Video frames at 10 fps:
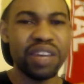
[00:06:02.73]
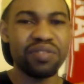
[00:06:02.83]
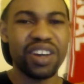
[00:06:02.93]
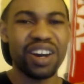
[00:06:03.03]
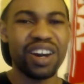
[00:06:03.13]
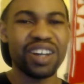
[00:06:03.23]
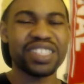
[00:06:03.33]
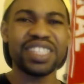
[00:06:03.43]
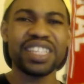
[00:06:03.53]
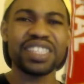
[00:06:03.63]
the
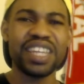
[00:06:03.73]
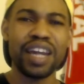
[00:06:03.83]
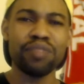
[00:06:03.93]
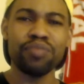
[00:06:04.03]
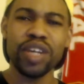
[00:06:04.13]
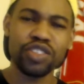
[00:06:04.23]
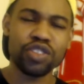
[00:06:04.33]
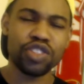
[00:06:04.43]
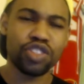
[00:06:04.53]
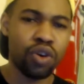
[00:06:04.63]
69 minutes
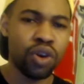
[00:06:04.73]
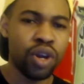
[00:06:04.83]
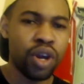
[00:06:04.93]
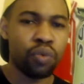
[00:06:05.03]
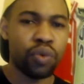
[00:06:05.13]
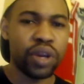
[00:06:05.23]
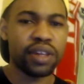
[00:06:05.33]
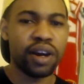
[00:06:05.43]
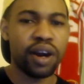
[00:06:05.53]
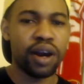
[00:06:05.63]
or so,
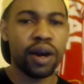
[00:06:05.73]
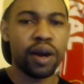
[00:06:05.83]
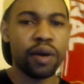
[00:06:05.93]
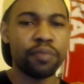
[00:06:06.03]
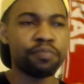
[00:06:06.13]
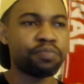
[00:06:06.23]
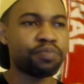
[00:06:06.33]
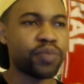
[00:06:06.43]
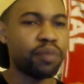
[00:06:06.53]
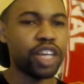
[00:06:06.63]
with I'm
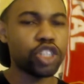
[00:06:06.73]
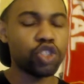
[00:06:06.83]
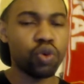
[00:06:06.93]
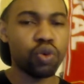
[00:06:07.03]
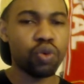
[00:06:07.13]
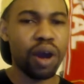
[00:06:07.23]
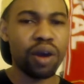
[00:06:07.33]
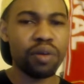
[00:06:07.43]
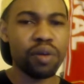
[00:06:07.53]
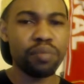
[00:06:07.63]
not sure
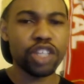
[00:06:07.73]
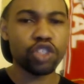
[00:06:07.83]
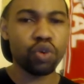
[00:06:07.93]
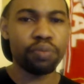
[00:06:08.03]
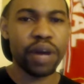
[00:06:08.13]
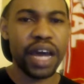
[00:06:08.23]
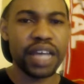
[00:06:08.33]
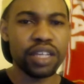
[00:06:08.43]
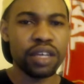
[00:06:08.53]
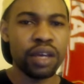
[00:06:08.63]
who
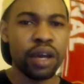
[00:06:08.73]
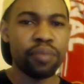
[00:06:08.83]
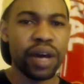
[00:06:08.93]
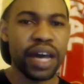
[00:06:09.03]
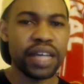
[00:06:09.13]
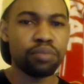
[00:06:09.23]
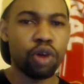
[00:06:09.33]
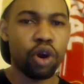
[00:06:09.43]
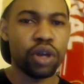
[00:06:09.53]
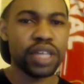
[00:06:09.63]
passed the
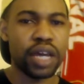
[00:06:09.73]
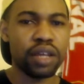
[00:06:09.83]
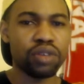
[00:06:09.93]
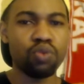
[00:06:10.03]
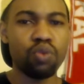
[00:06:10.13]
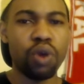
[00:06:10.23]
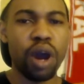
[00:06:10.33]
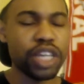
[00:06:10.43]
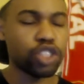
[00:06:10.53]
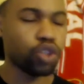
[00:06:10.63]
ball inside.
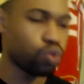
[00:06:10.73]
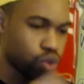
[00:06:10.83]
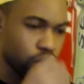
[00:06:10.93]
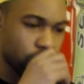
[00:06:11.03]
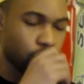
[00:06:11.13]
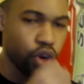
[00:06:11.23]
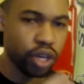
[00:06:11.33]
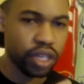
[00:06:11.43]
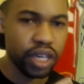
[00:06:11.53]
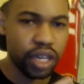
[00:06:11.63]
I'm not sure who did a
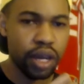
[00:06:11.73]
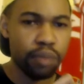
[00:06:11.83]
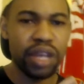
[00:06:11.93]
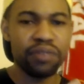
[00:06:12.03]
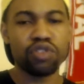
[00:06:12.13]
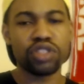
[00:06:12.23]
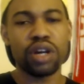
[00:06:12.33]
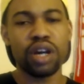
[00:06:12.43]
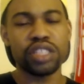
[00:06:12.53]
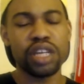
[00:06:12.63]
corner kick. I believe it was
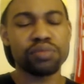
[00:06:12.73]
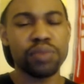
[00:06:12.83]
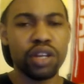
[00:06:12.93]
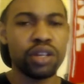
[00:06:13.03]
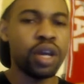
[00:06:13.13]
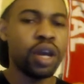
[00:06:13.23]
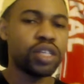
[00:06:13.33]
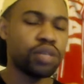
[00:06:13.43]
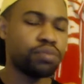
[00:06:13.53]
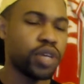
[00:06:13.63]
James Miller.
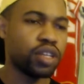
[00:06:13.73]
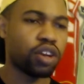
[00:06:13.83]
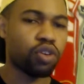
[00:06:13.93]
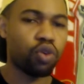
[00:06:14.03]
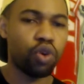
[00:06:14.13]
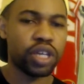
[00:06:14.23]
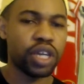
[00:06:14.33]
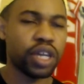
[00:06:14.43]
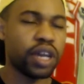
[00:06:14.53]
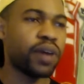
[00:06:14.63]
James Miller did a corner
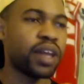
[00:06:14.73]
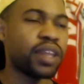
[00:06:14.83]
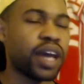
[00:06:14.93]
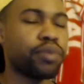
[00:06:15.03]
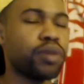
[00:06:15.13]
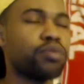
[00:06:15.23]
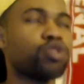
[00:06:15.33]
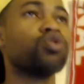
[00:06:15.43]
kick, and Van Dijk pretty much